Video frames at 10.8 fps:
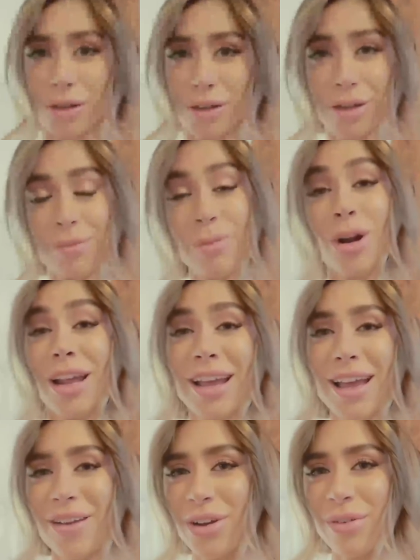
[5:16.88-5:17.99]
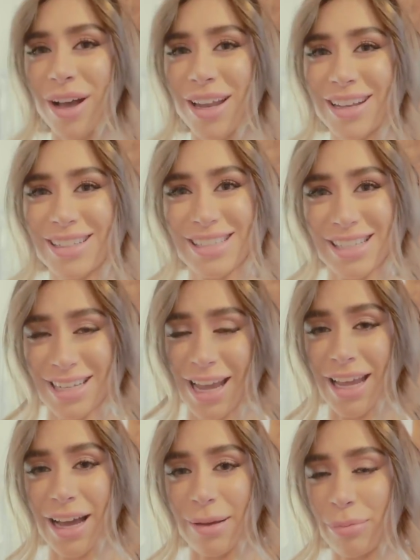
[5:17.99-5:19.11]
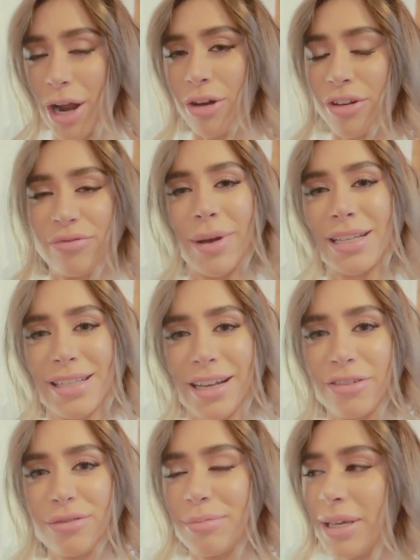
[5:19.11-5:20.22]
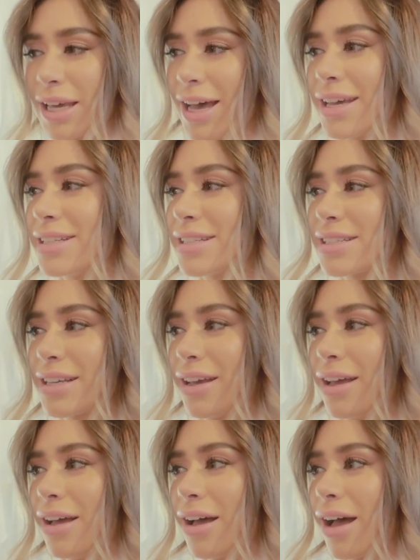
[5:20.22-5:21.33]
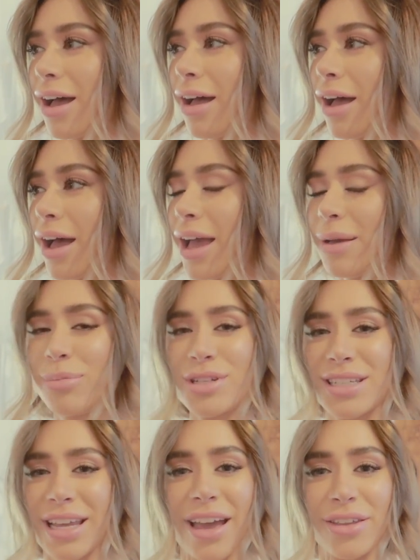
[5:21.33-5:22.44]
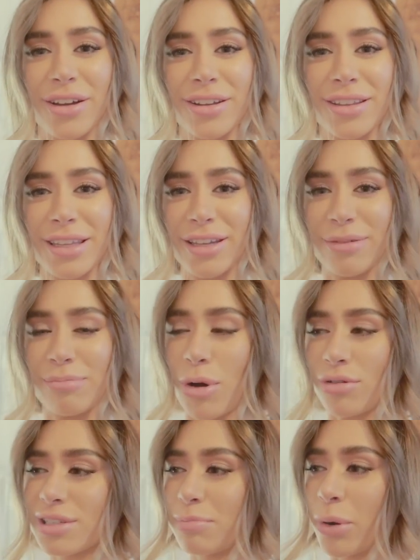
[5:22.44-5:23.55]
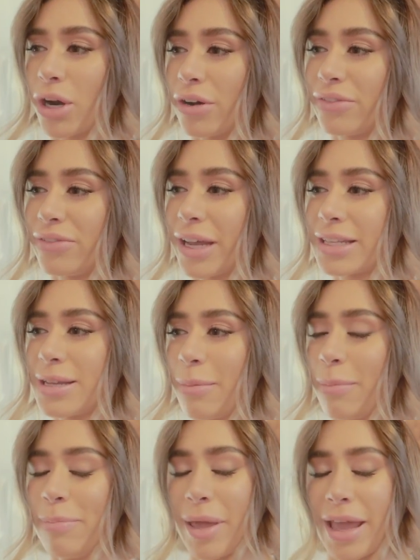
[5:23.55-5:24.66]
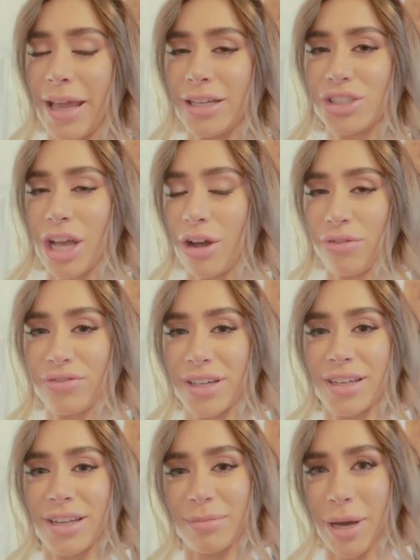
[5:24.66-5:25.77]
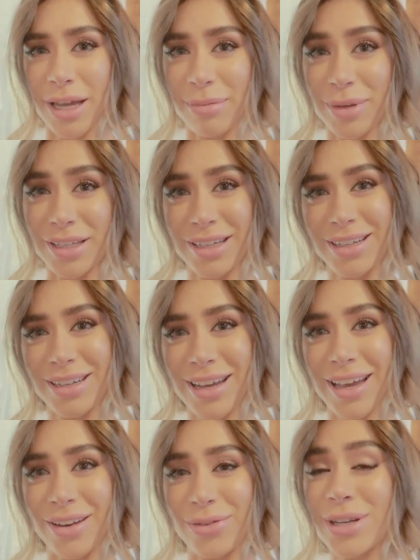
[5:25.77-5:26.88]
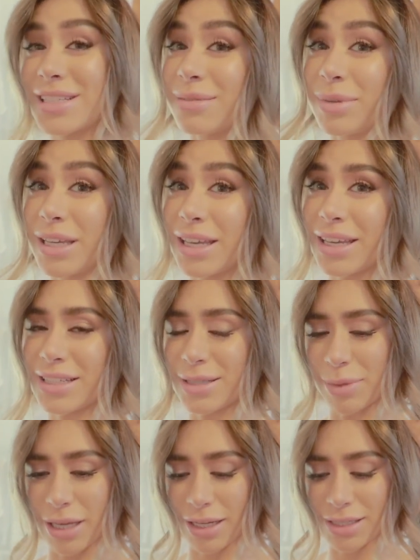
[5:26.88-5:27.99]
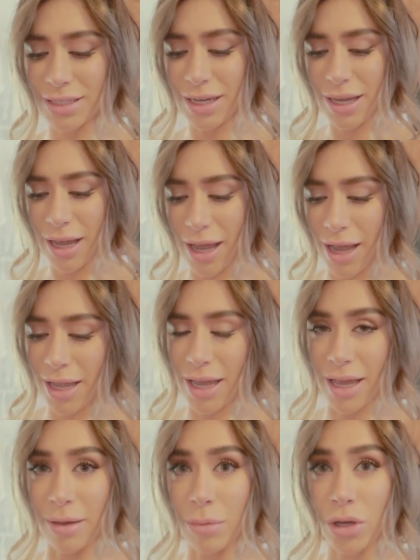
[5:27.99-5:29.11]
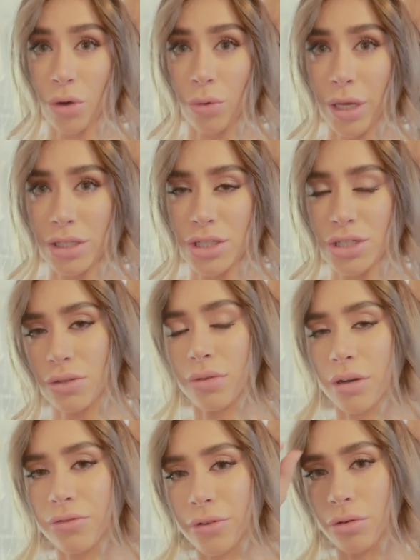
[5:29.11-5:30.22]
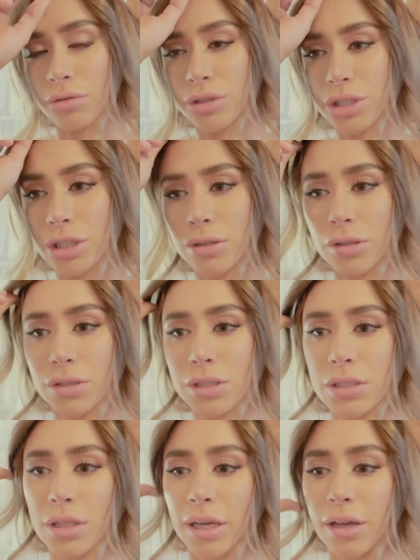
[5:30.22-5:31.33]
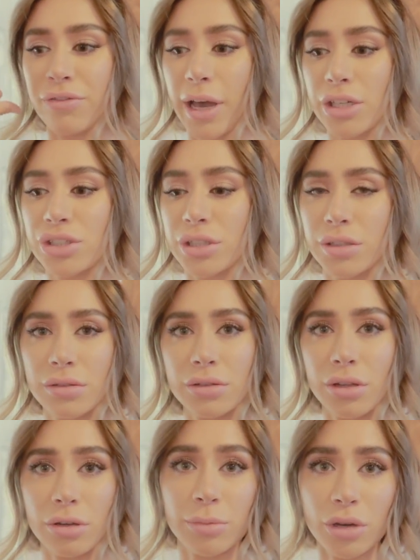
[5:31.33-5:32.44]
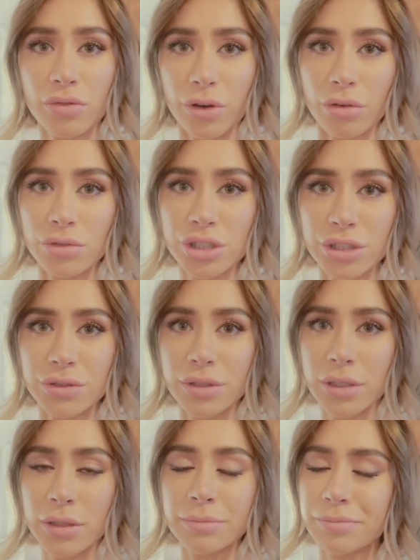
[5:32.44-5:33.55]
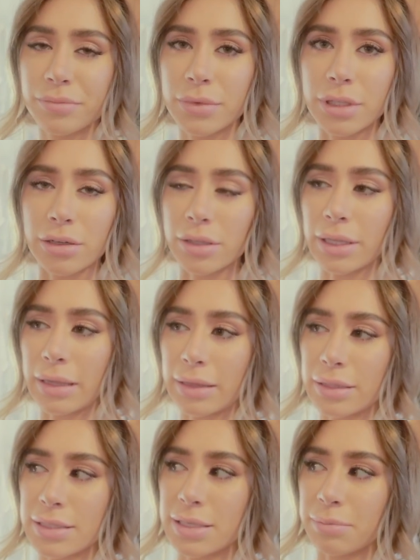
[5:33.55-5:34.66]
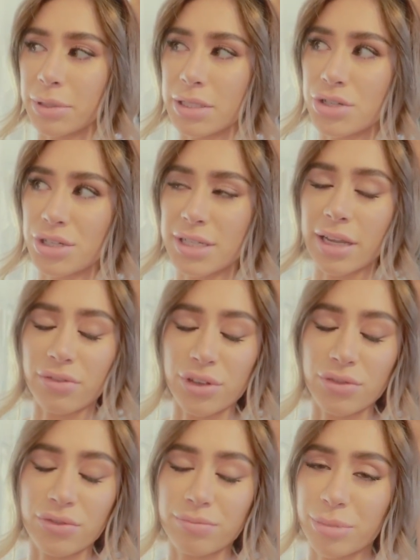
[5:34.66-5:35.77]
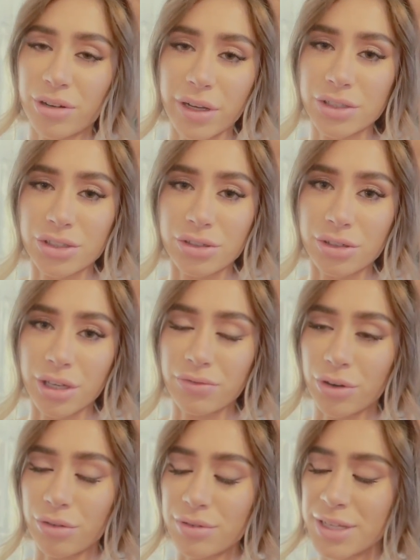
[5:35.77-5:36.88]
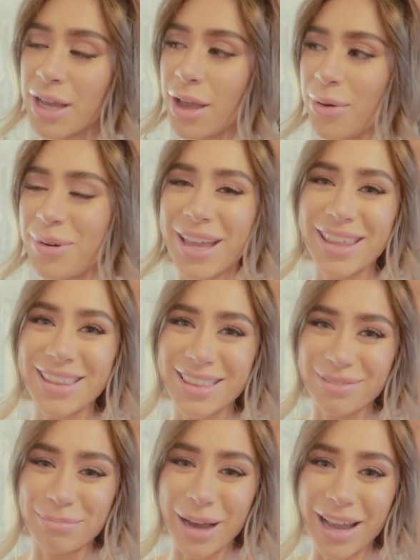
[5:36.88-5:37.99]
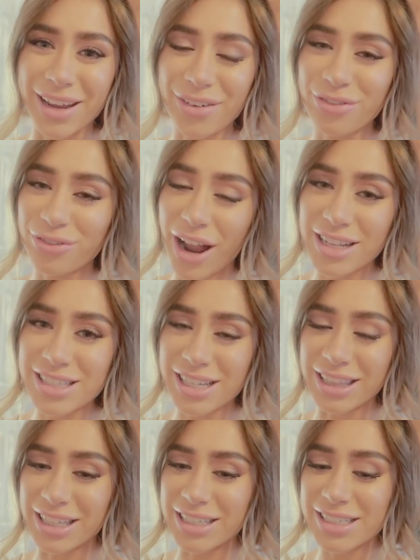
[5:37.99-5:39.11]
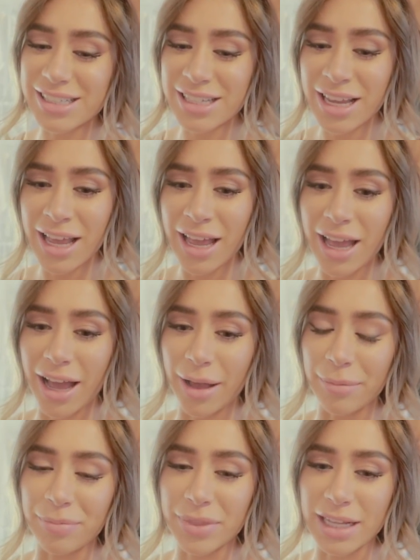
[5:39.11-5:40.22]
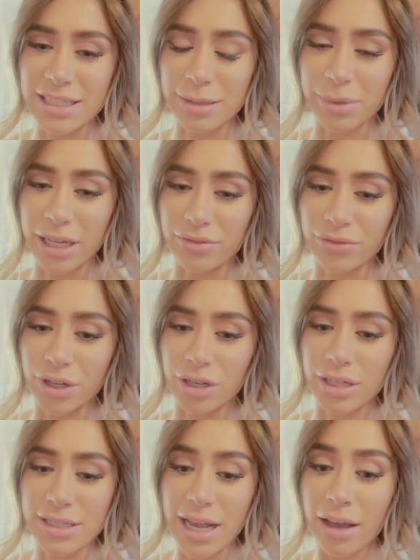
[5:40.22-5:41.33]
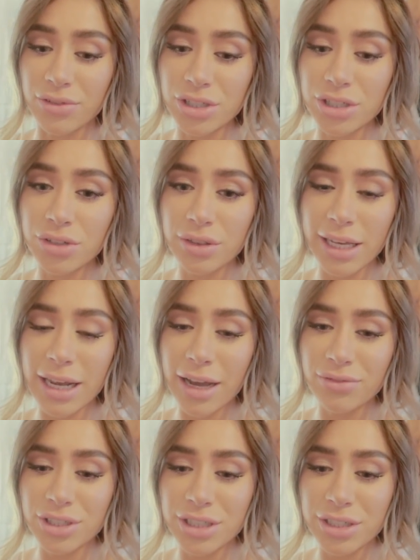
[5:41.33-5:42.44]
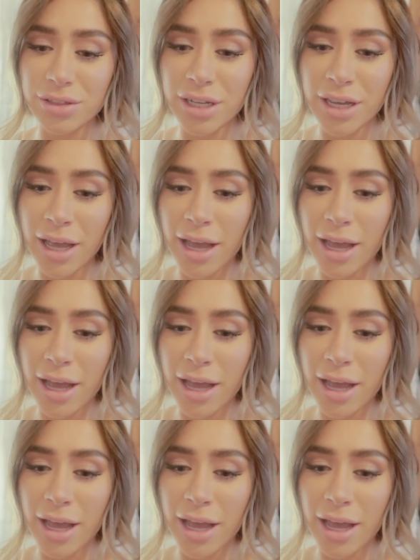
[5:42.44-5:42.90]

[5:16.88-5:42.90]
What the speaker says: Good morning, everyone. Today, I'm proud of myself because I put together the most perfect beige outfit, in my opinion. And reason being is because I am going to do a photo shoot, like a fashion lookbook photo shoot. Literally, like the simplest, just take a few professional looking photos with my friend Liz. That's the plan for this afternoon, late afternoon.